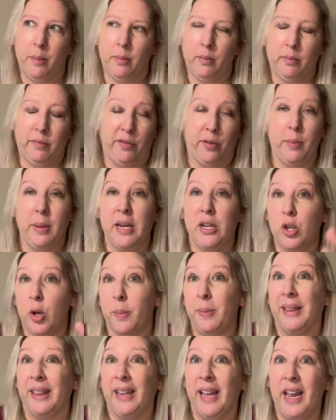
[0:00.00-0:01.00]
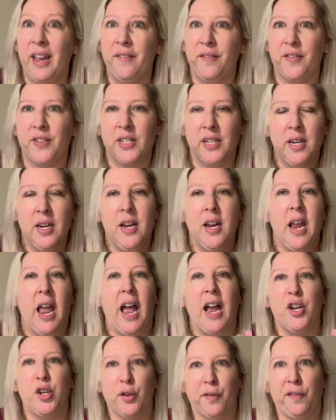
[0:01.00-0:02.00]
for me, top left.
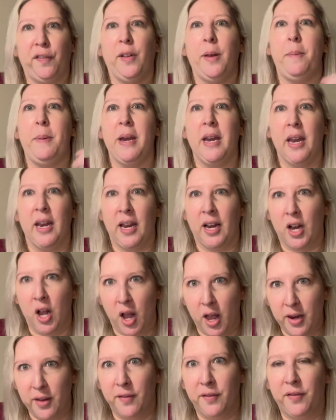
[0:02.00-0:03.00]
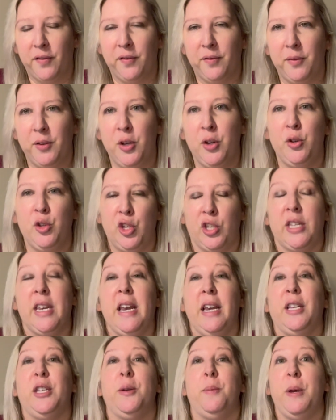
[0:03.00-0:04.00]
As you're flipping it, you just
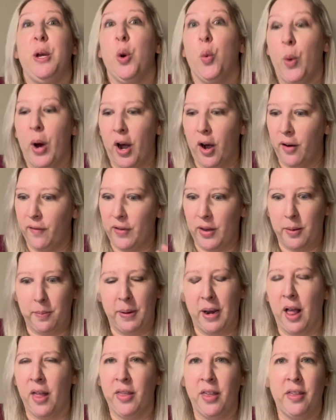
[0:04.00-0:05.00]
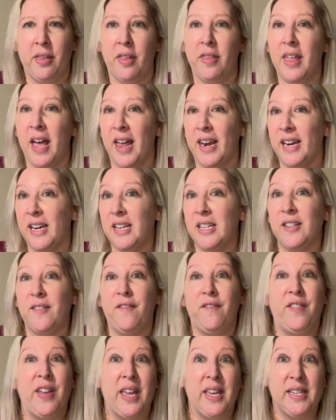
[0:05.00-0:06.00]
needed to be aware of it. But other than that, it is
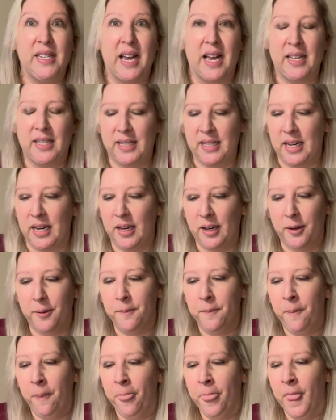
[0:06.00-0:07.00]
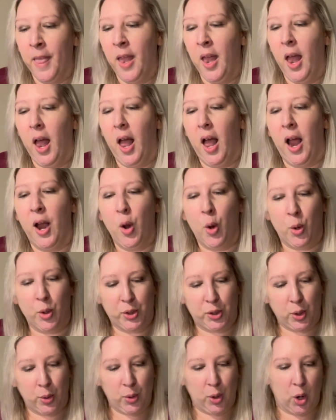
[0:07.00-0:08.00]
fantastic. I
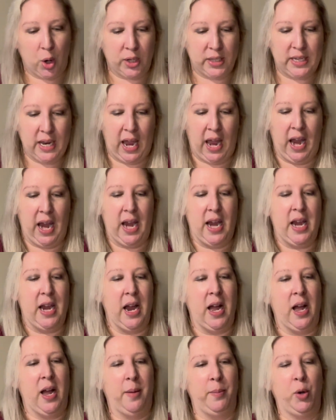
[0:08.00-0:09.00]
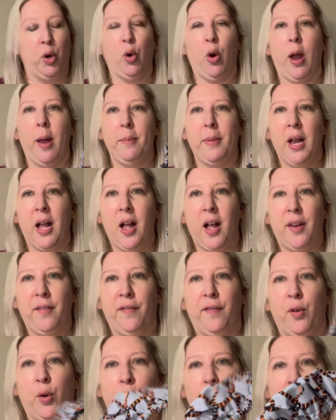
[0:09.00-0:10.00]
also got a grime guard
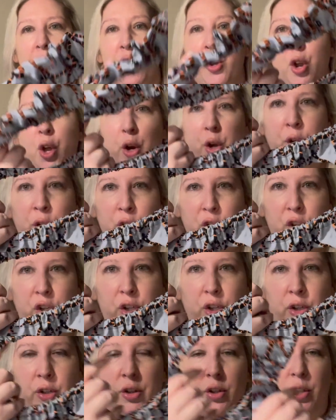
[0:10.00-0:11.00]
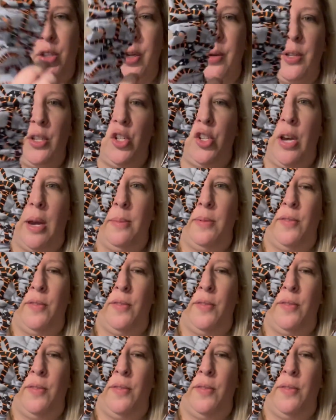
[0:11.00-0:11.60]
for a nurge. So it's shaped